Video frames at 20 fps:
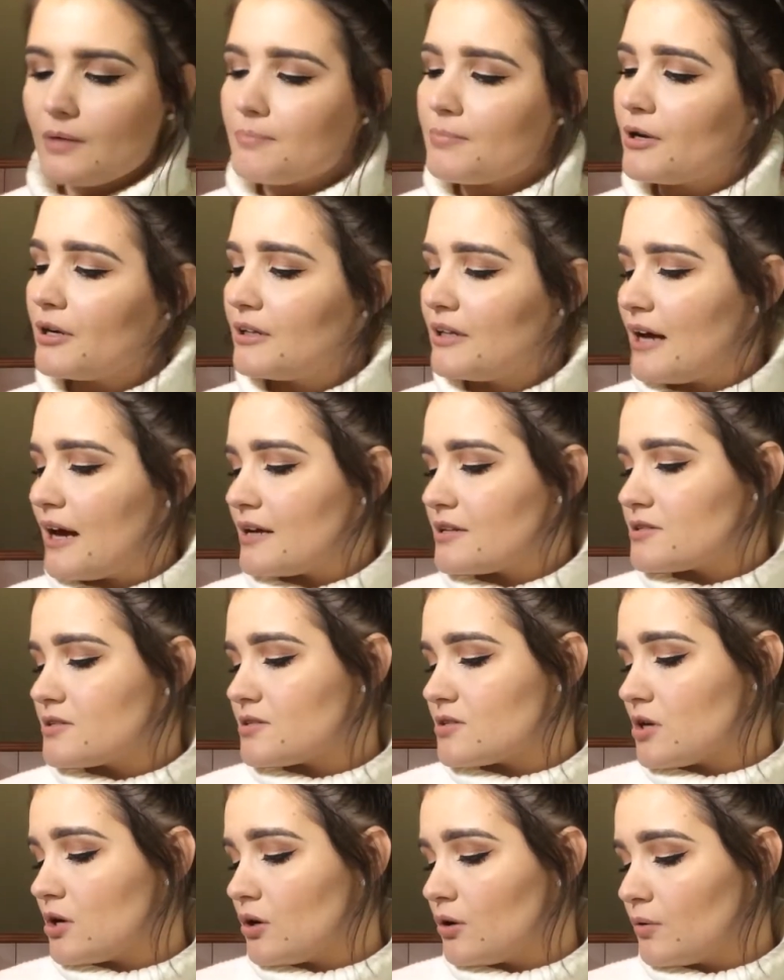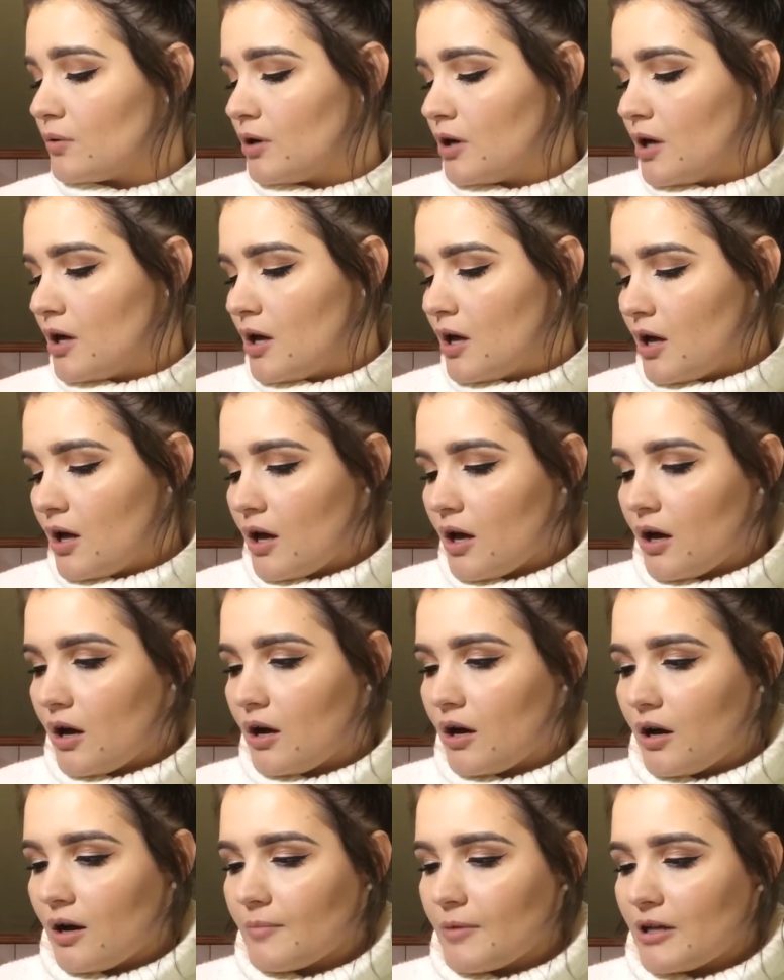But yeah, so
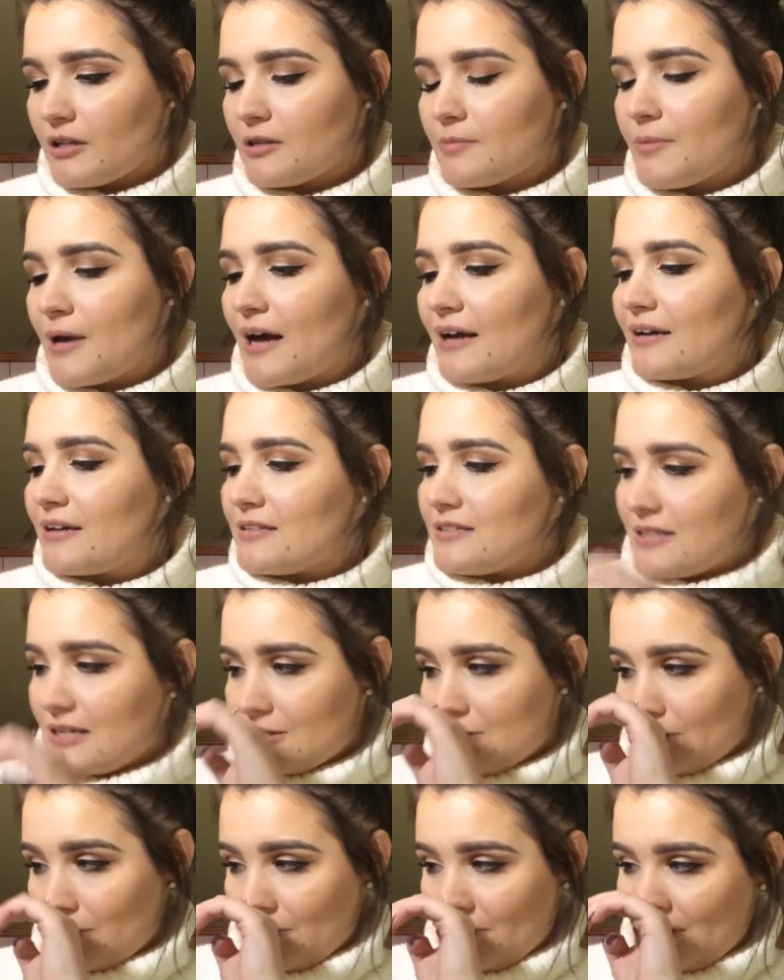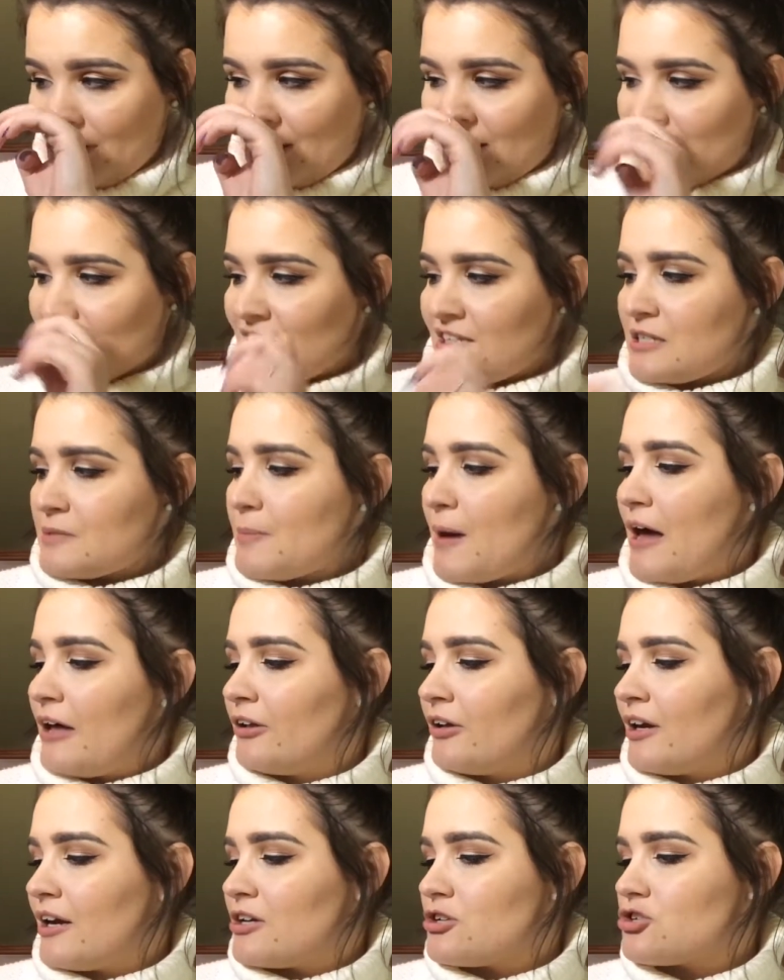on the back it says, creating this
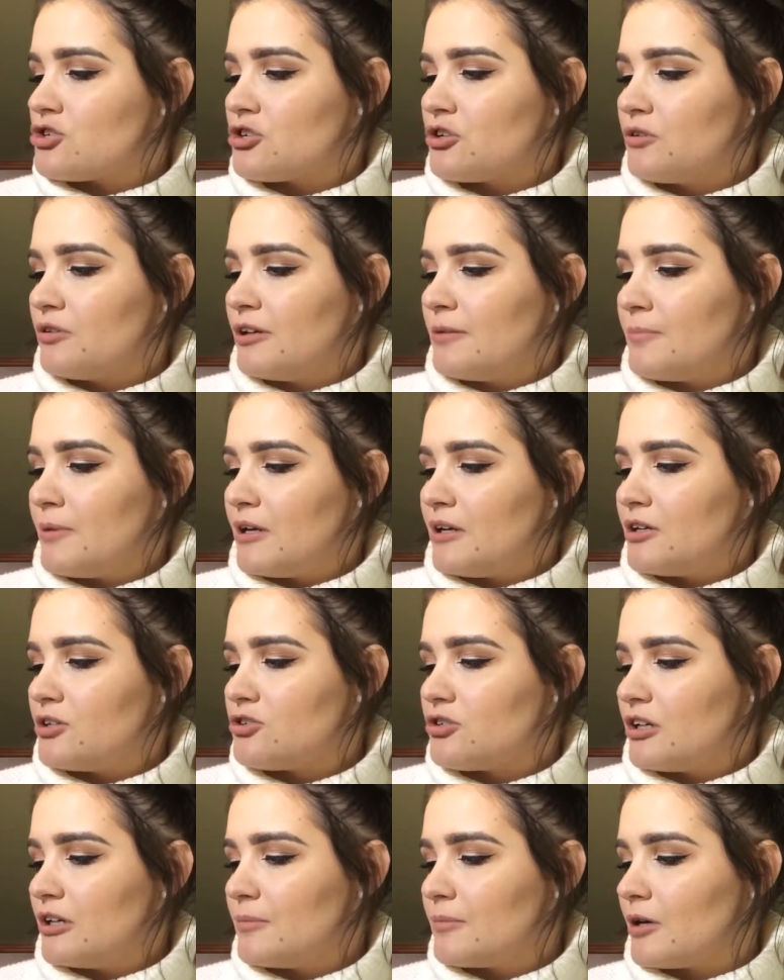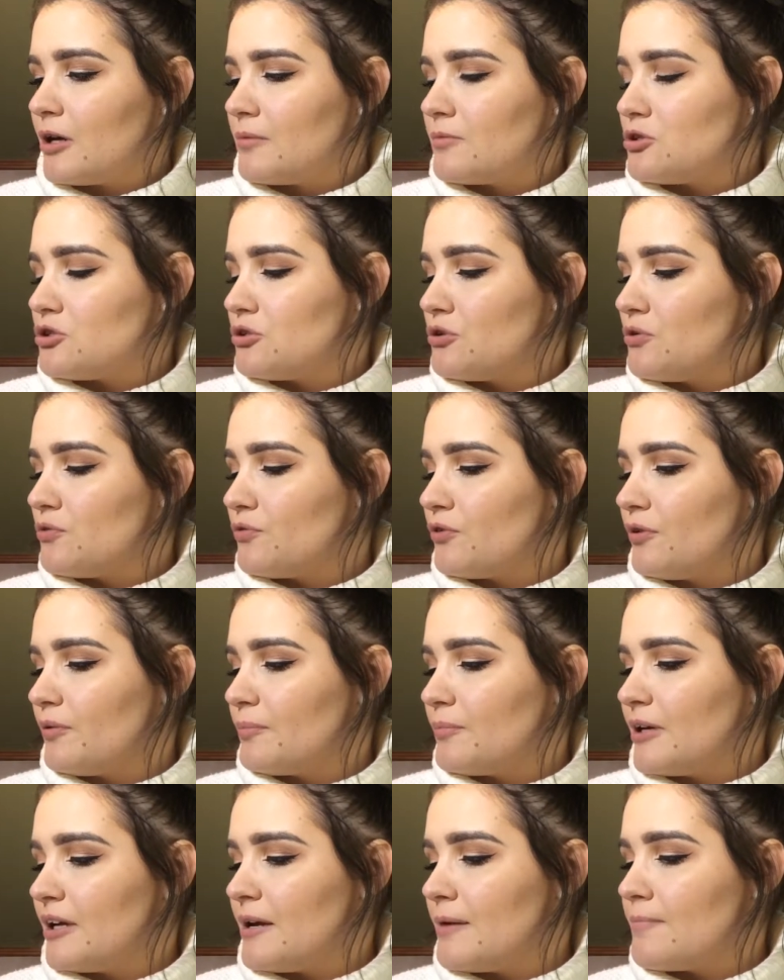palette has truly been a dream come true for
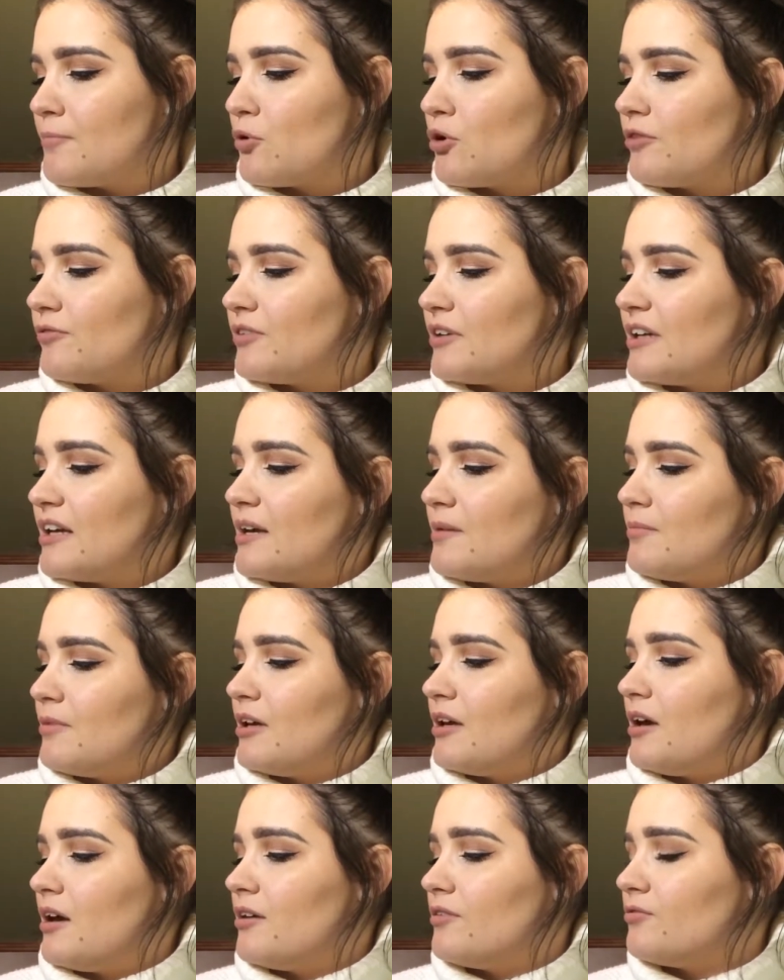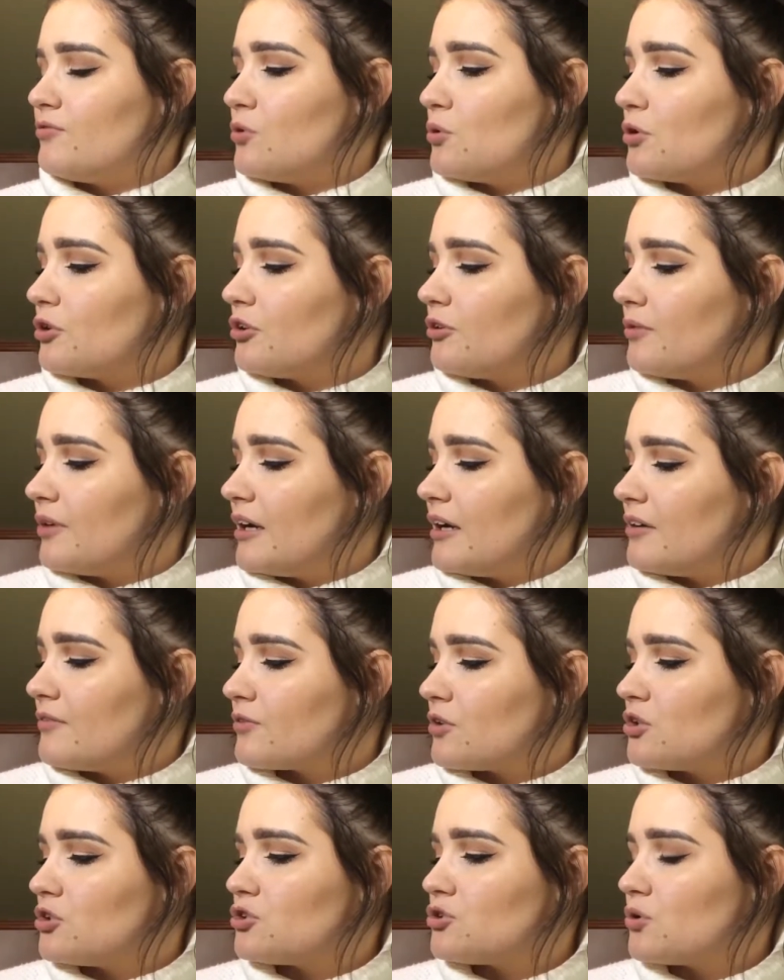me. Morphe gave me a full
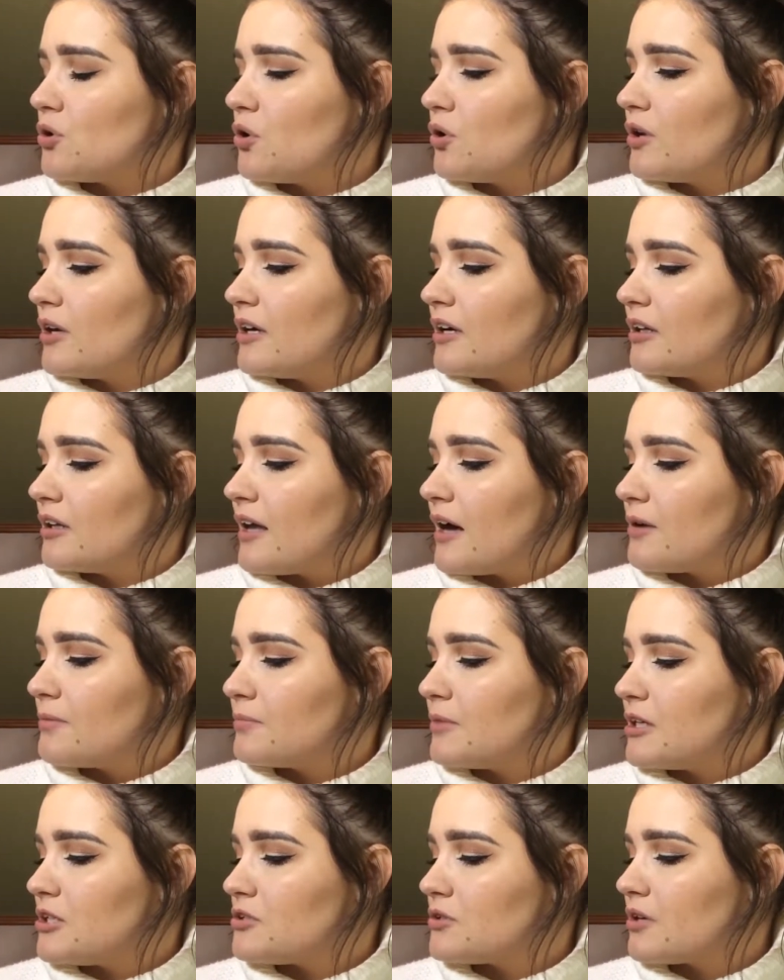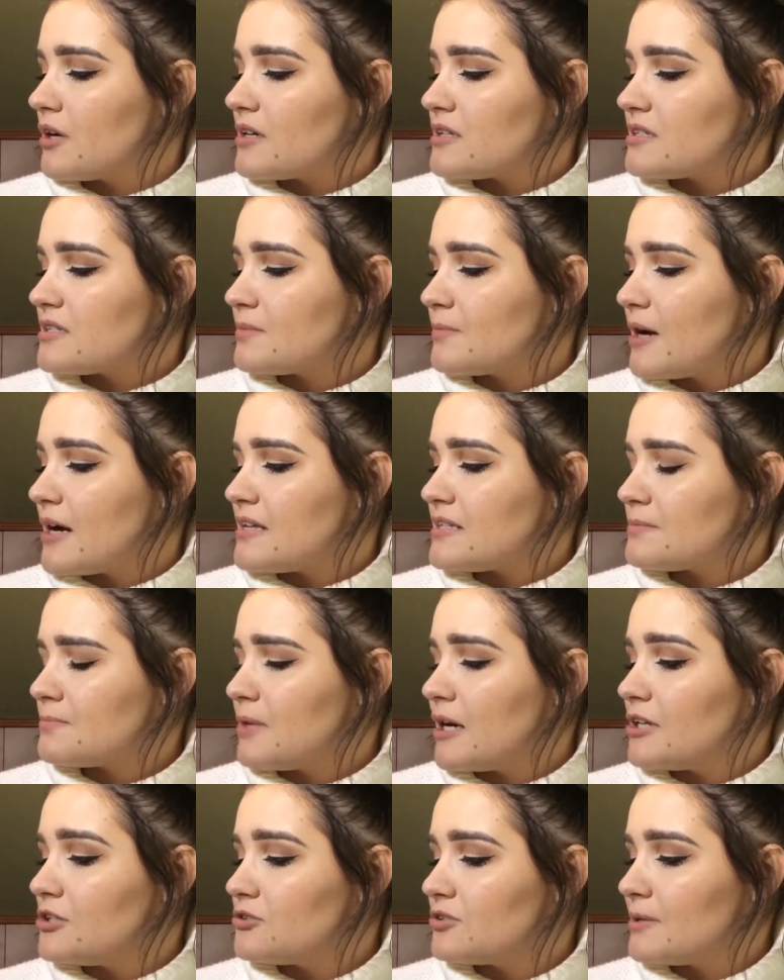creative control and allowed me to customize
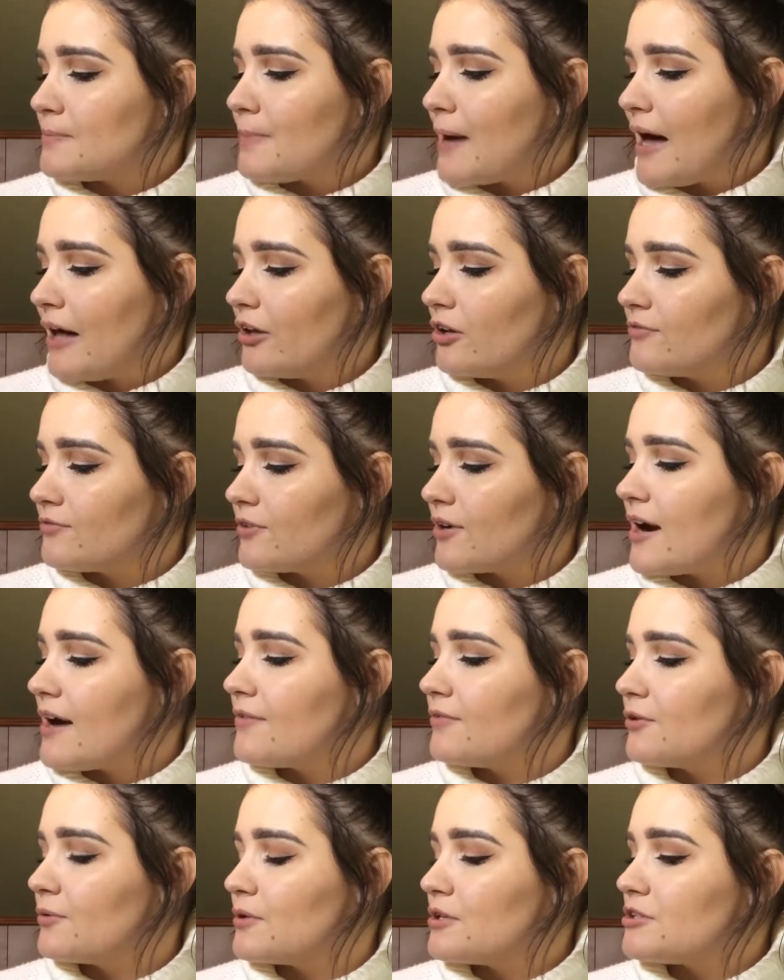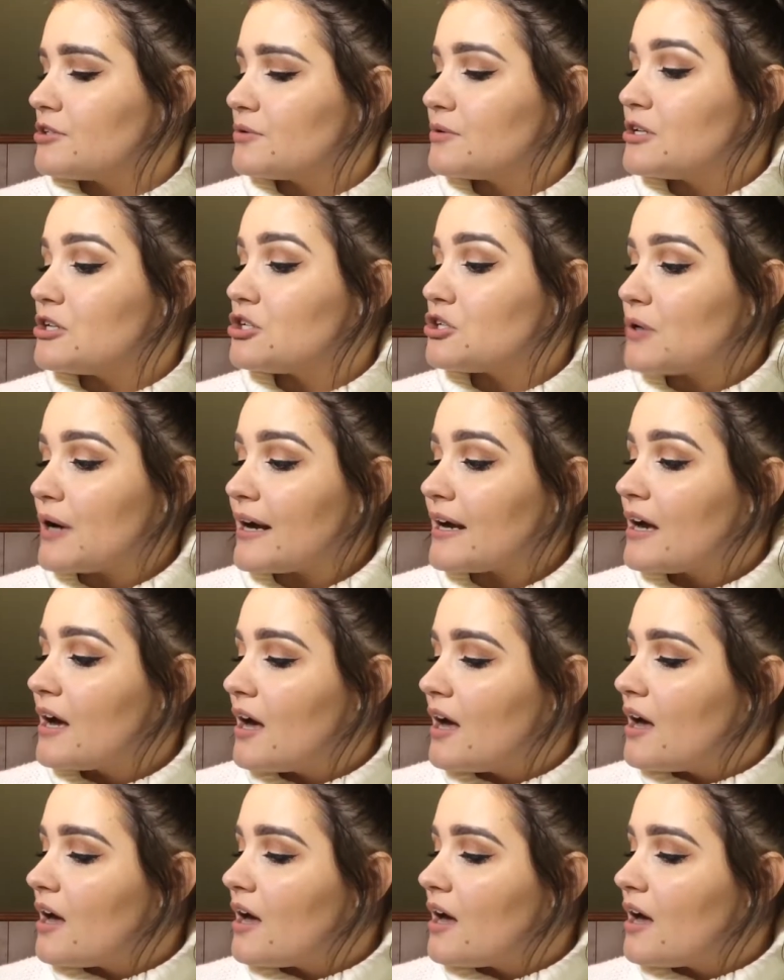my dream palette for everyone to enjoy.